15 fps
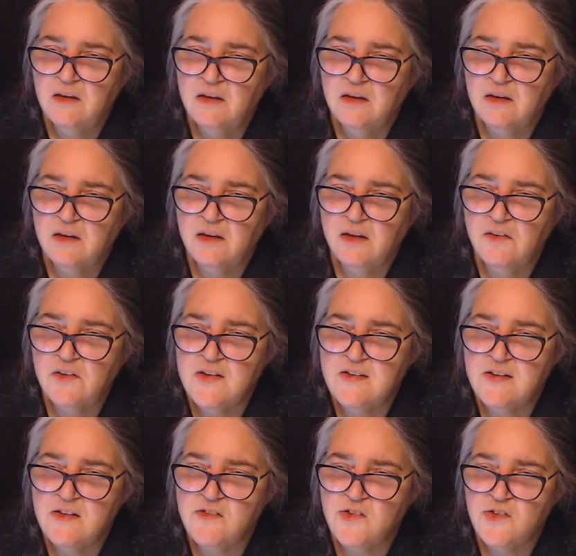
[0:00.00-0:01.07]
Chloe
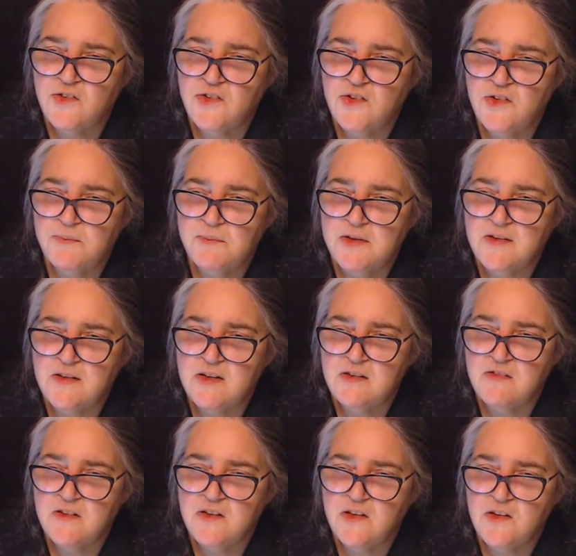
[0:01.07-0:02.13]
says YouTube is
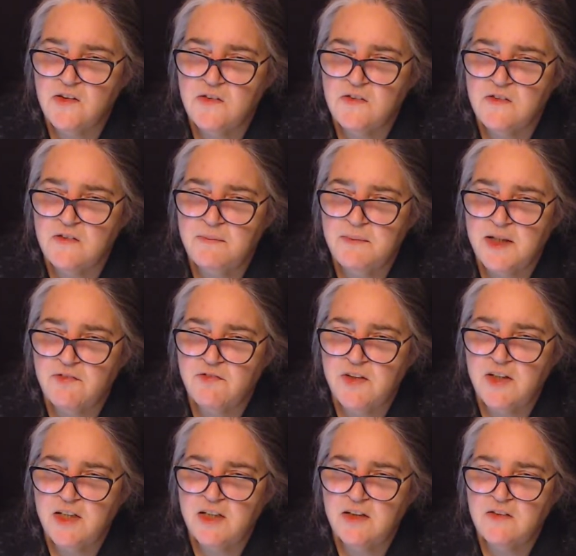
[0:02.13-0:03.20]
easy to use to make
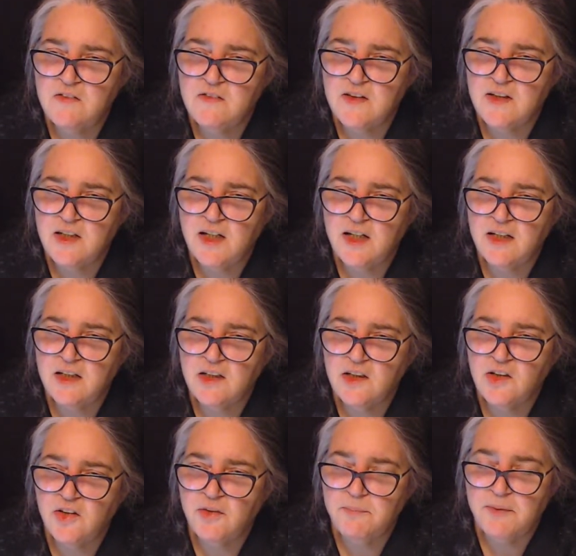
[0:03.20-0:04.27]
videos and get
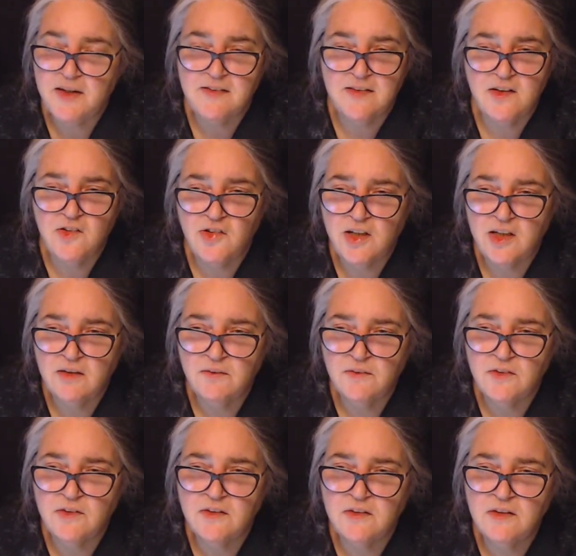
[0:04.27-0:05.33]
your message
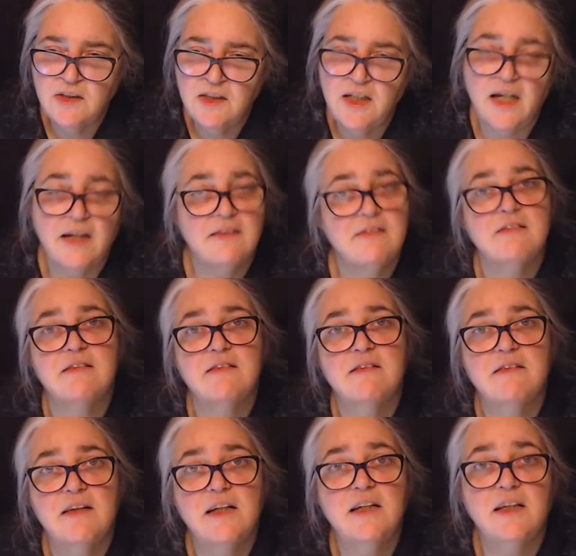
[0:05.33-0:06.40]
out. Yes,
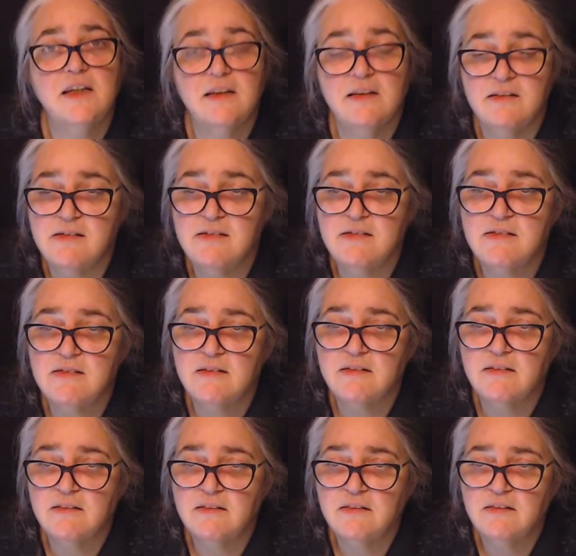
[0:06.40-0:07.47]
it is.
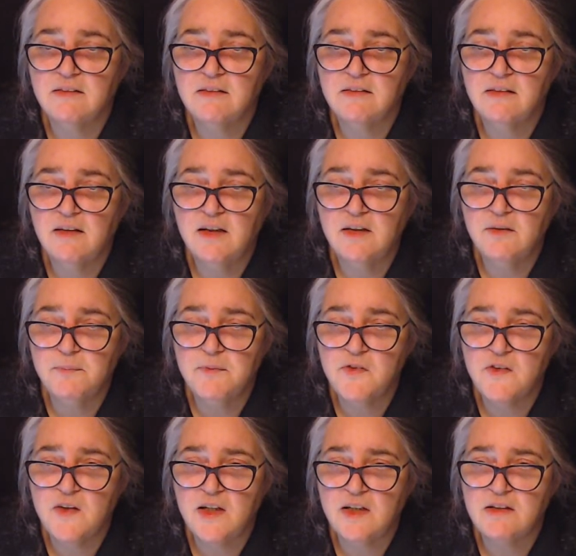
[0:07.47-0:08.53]

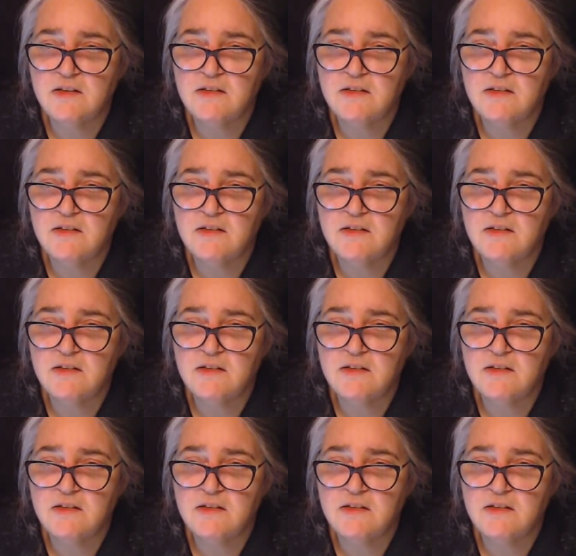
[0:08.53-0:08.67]
100%.